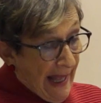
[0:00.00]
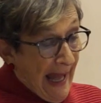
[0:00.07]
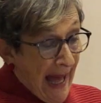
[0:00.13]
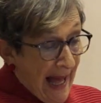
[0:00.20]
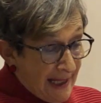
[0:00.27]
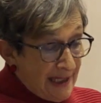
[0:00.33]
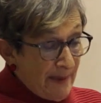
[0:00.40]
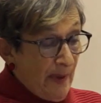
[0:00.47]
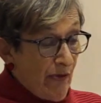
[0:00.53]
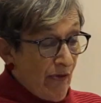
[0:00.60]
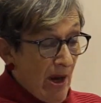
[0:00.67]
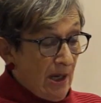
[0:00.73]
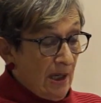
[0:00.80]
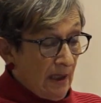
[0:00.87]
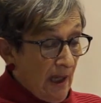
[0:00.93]
It had to be
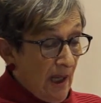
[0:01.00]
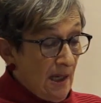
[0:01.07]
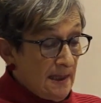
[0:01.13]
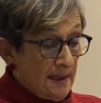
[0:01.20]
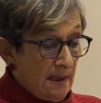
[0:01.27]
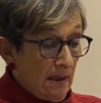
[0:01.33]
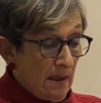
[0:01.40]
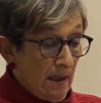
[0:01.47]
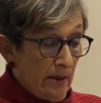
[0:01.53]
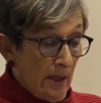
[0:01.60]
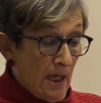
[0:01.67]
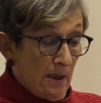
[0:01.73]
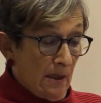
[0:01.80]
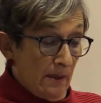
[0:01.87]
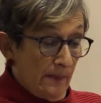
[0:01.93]
recognised, and
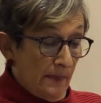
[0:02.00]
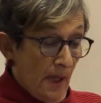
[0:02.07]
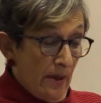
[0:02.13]
in